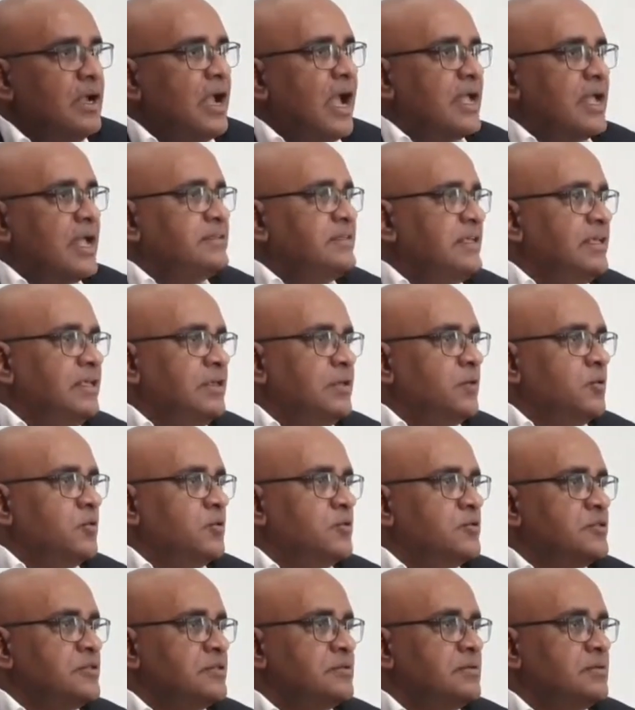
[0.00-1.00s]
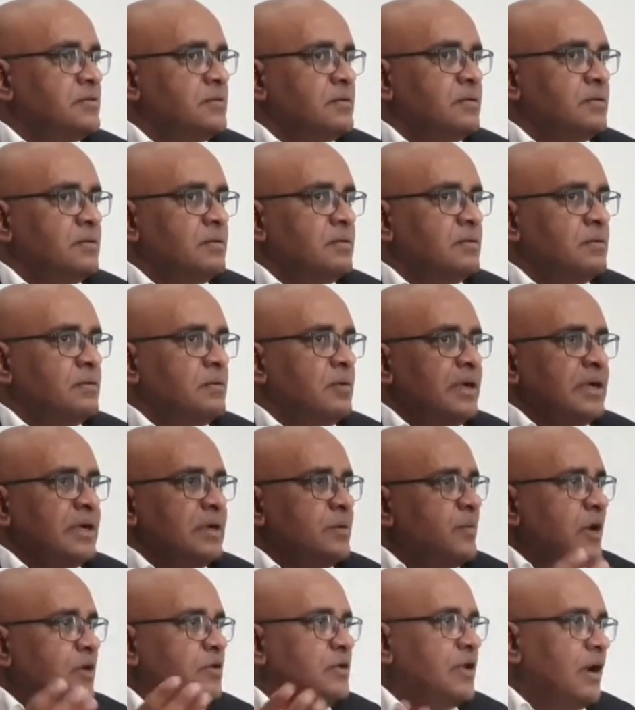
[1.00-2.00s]
Cathy Hughes, what
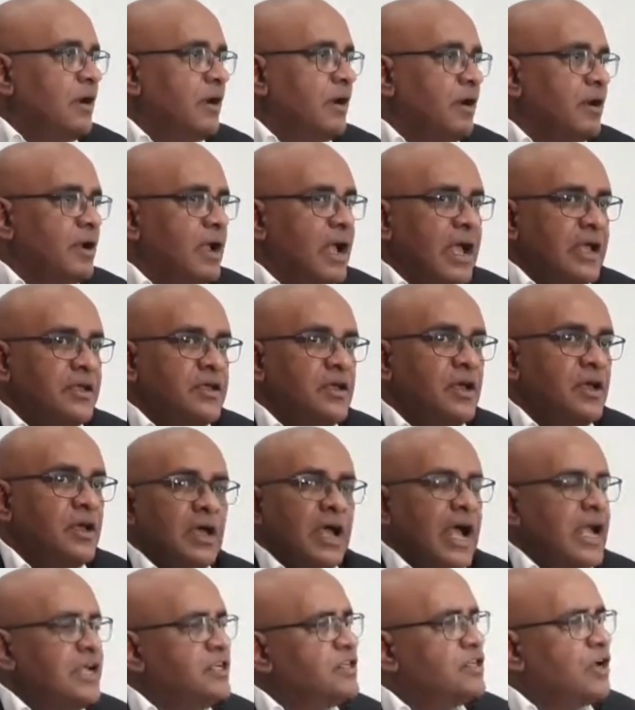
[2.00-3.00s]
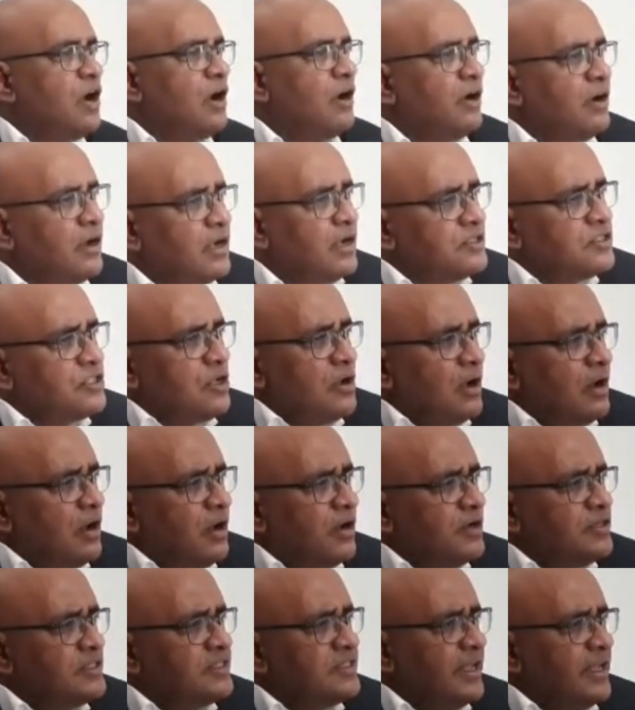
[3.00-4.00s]
about her? I
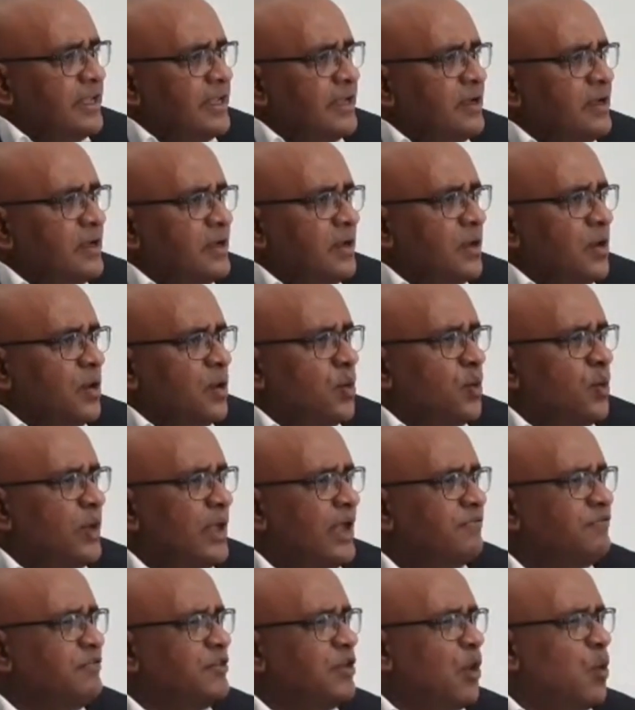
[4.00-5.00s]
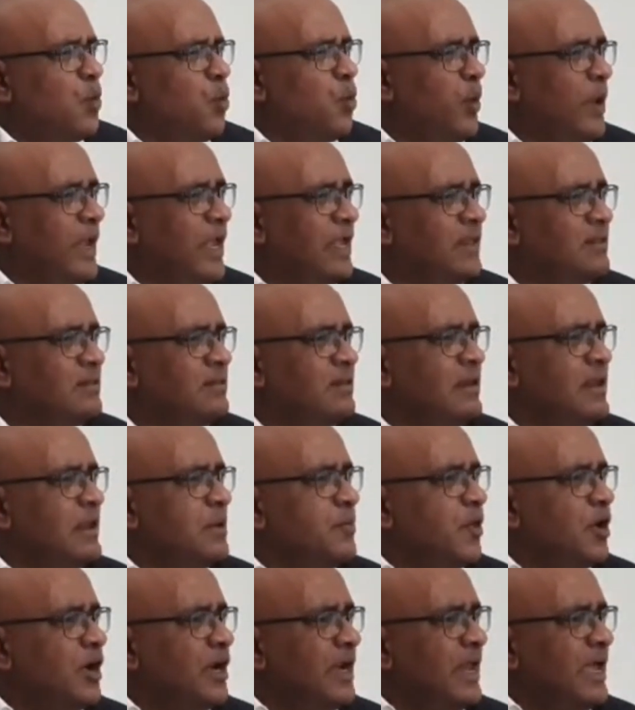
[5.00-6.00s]
saw her saying we have to wait
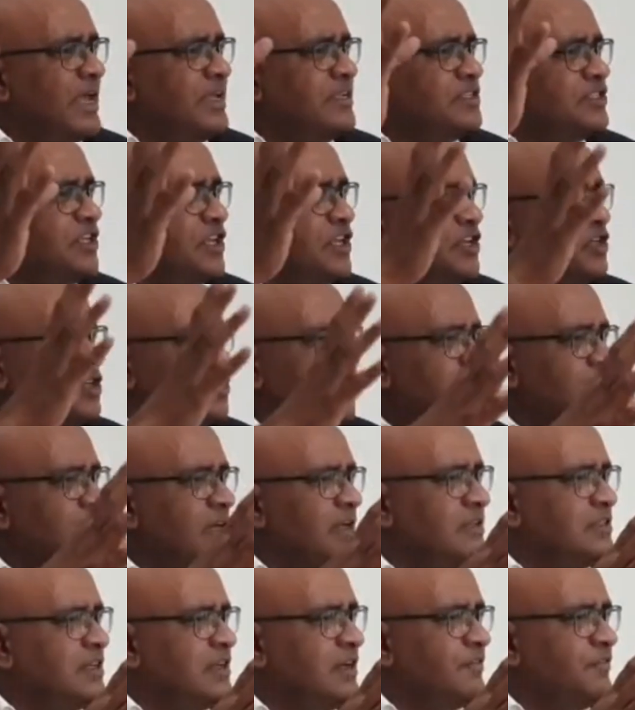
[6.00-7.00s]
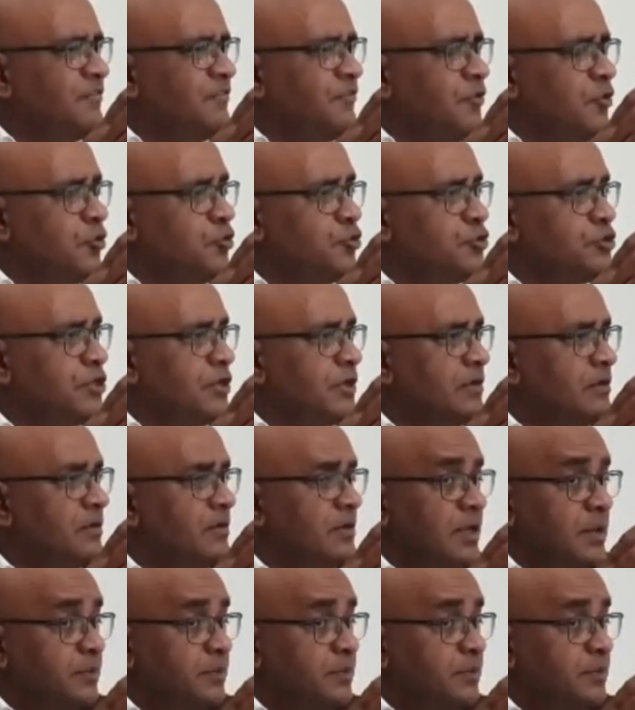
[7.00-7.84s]
liberalization into the future.